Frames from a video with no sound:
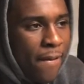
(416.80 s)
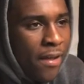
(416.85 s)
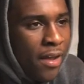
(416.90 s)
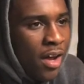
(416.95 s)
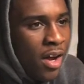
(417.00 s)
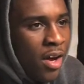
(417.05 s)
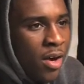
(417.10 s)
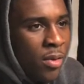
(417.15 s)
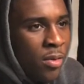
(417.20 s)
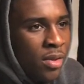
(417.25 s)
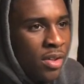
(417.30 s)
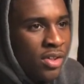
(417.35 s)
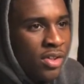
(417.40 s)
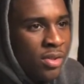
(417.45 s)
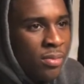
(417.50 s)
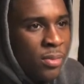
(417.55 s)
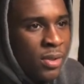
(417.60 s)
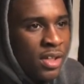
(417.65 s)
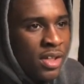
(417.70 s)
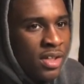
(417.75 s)
I don't really too
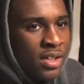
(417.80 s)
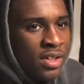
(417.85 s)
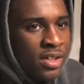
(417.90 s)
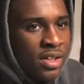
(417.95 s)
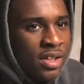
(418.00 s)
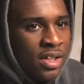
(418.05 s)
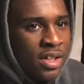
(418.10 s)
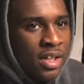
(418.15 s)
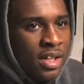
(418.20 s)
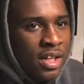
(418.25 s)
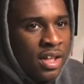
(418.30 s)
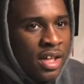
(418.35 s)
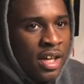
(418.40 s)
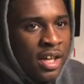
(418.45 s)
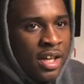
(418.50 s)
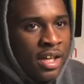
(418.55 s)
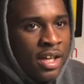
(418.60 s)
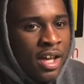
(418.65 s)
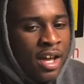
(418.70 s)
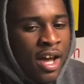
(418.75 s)
much.
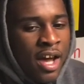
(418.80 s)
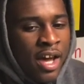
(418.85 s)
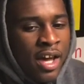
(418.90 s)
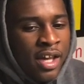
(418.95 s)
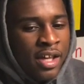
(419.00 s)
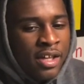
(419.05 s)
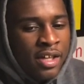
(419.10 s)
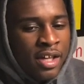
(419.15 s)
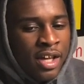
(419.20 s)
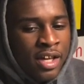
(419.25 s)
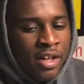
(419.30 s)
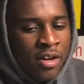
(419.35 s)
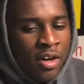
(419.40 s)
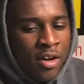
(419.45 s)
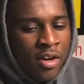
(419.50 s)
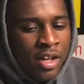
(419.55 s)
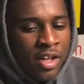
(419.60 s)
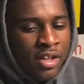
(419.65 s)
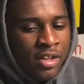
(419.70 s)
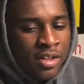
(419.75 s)
Like, I ain't I, I
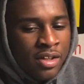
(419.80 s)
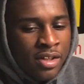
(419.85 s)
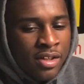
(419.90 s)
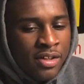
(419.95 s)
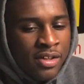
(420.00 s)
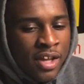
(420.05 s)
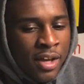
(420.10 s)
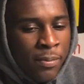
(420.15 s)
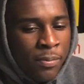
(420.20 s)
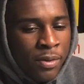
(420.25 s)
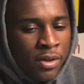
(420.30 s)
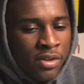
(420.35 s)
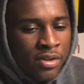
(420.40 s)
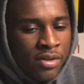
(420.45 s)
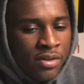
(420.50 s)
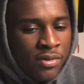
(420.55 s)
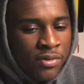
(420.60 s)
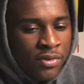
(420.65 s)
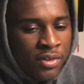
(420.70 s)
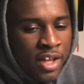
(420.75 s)
ain't the type person
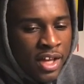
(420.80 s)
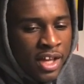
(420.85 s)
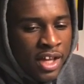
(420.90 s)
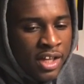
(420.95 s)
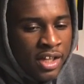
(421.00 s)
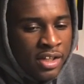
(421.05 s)
to flash, you